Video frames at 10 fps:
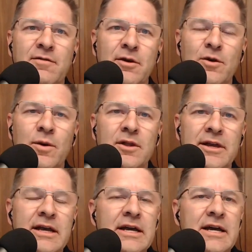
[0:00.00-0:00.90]
very
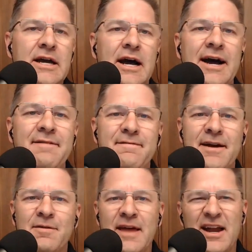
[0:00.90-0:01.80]
quickly. I
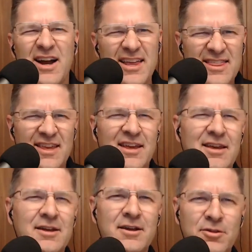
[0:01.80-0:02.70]
found that, I think,
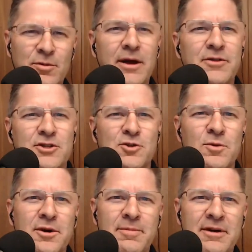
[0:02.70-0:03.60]
uh, throughout the
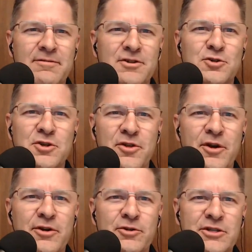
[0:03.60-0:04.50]
story beneficial to their
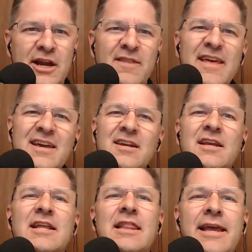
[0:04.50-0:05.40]
understanding. They could
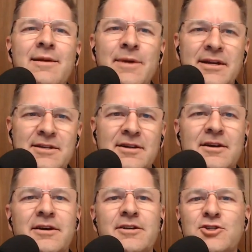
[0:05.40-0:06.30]
claim it
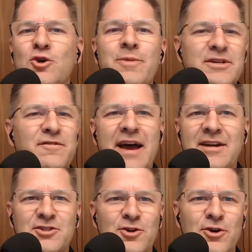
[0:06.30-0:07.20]
so much
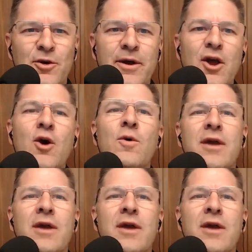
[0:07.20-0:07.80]
faster knowing, That's okay.